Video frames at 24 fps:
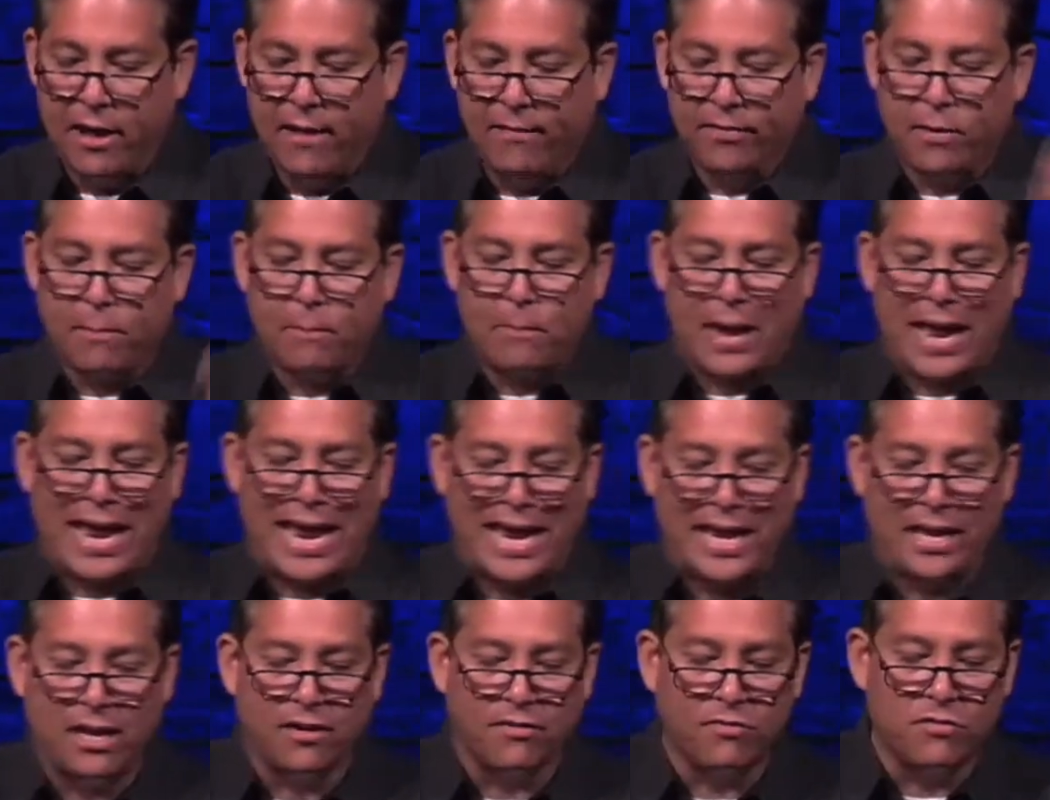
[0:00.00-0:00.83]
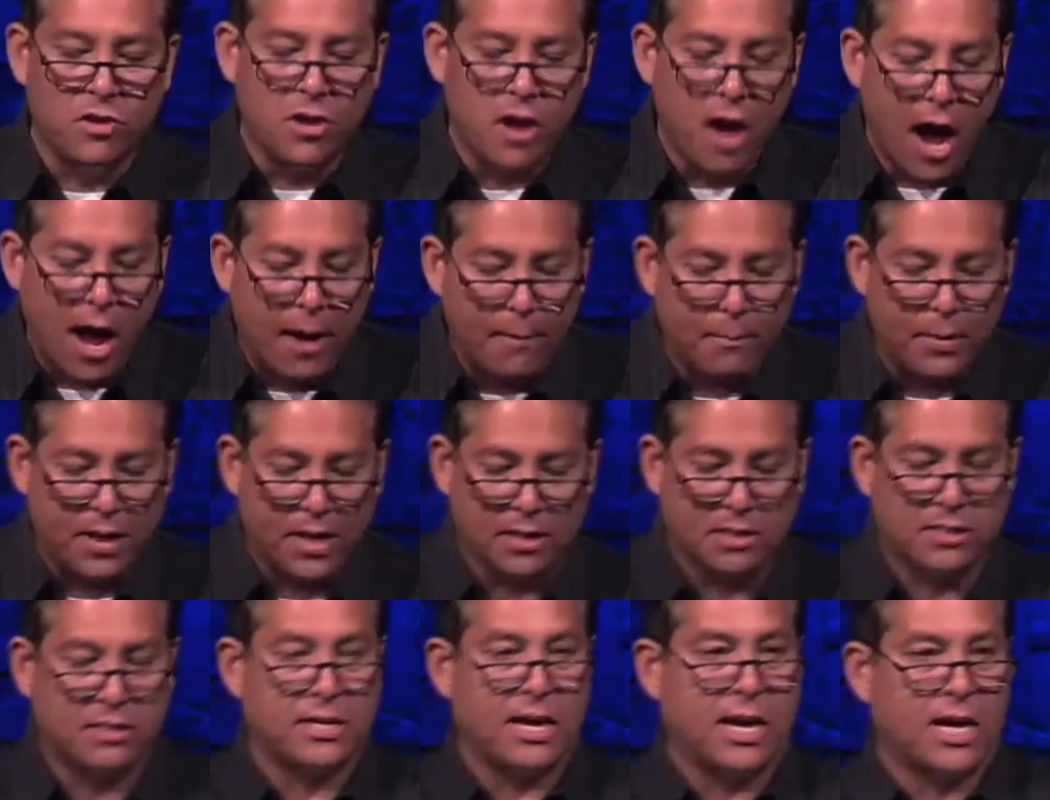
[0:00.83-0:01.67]
the pain of not
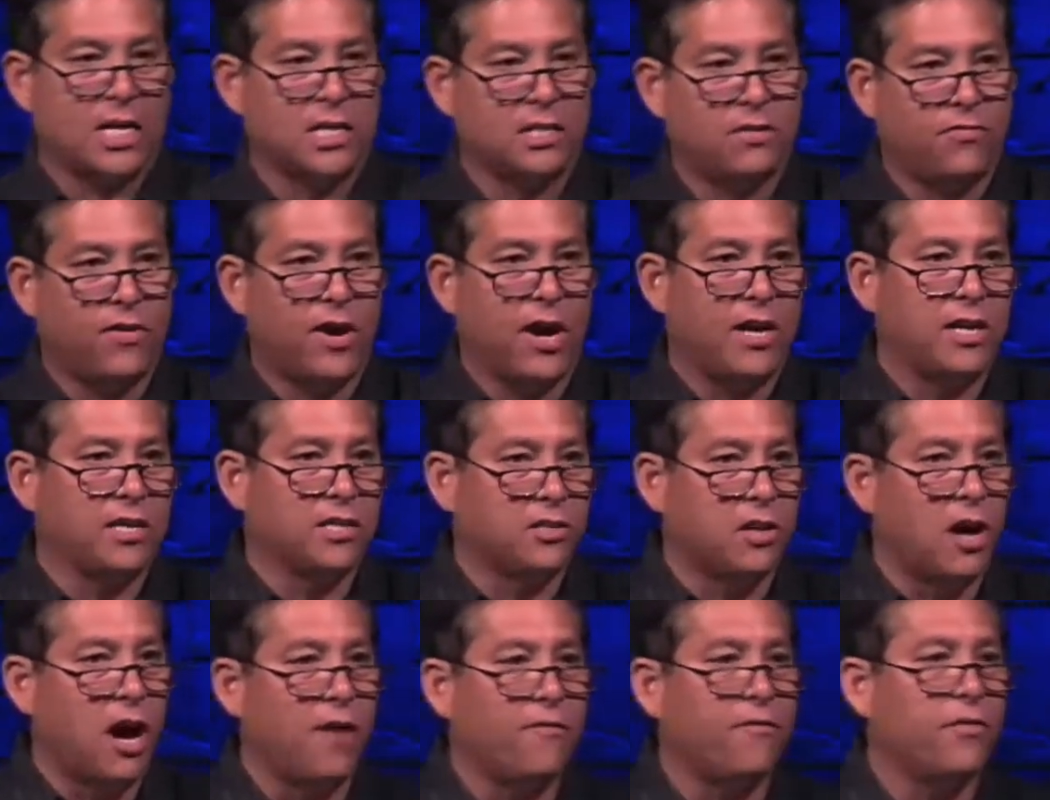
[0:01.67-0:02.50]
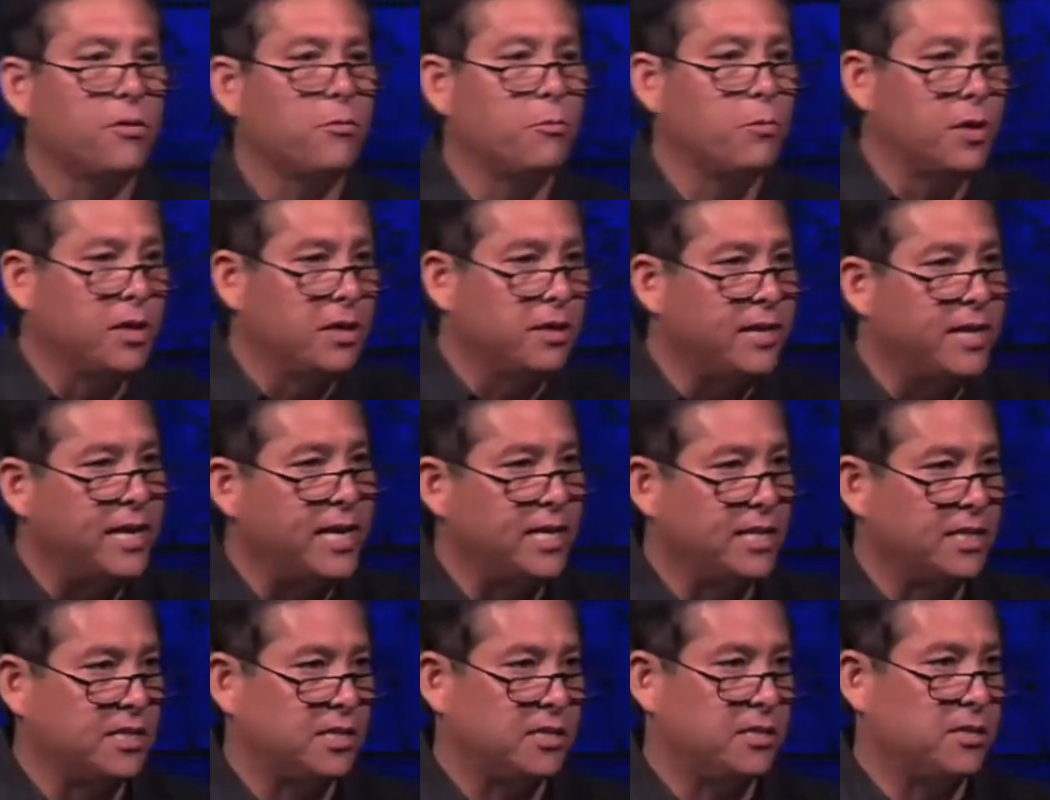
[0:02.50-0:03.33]
being satisfied is often
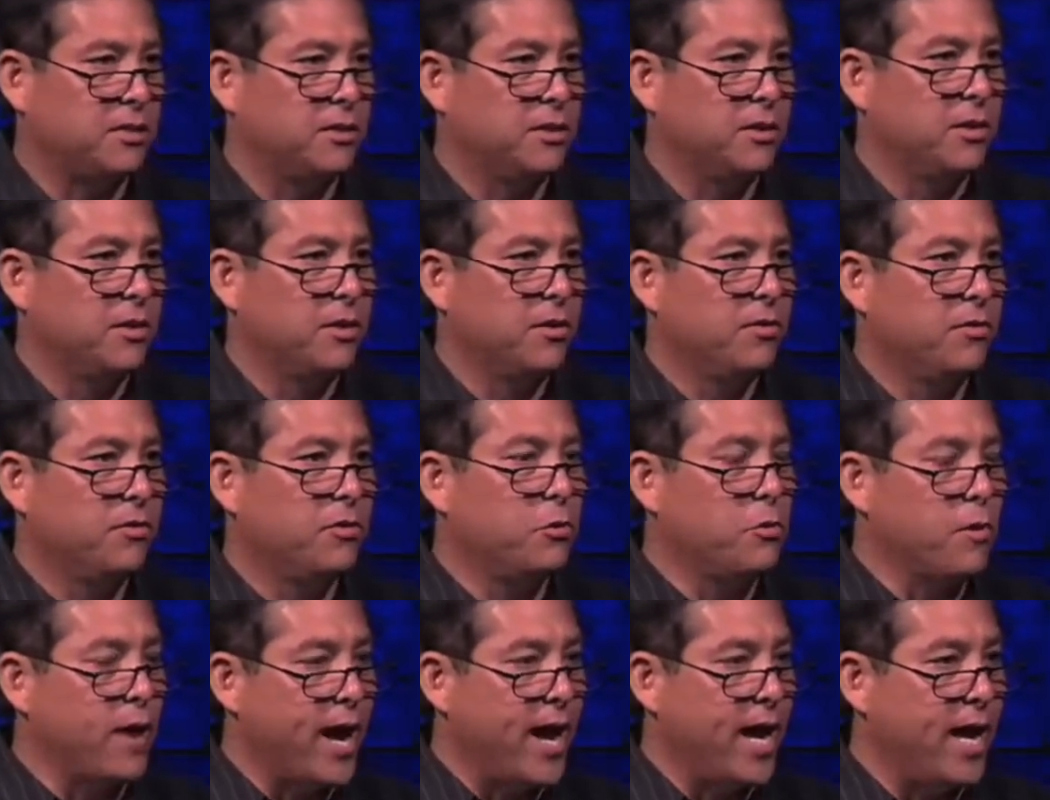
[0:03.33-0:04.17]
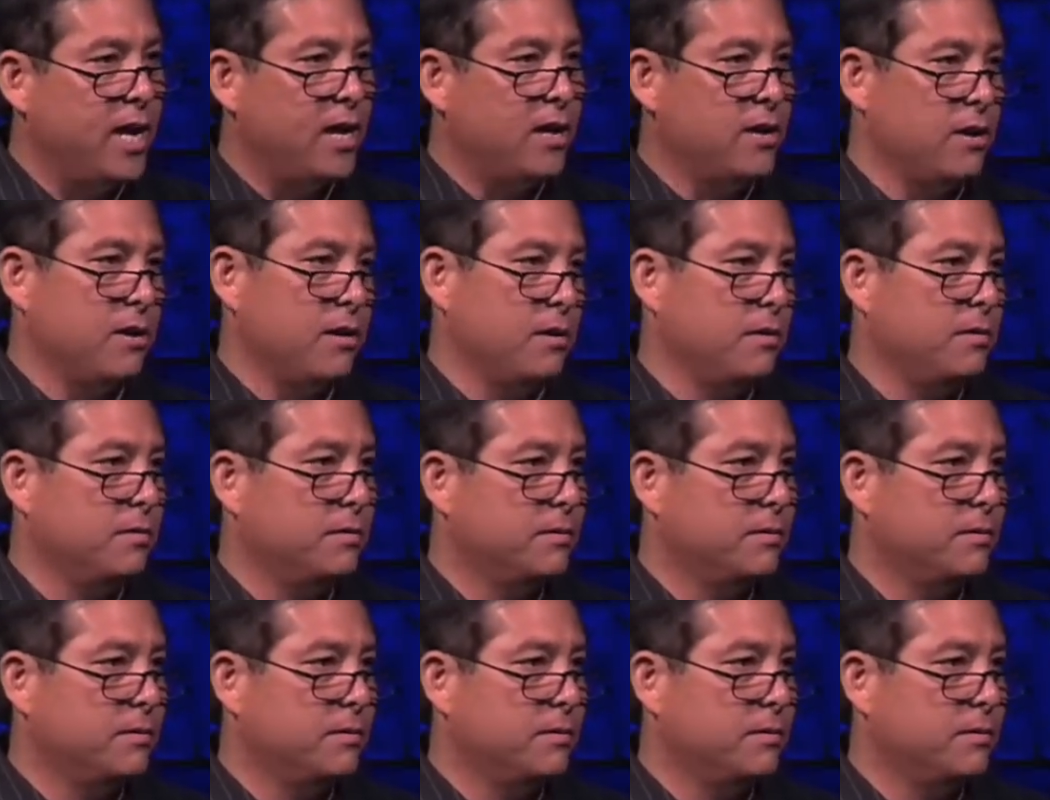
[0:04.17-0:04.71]
released through anger.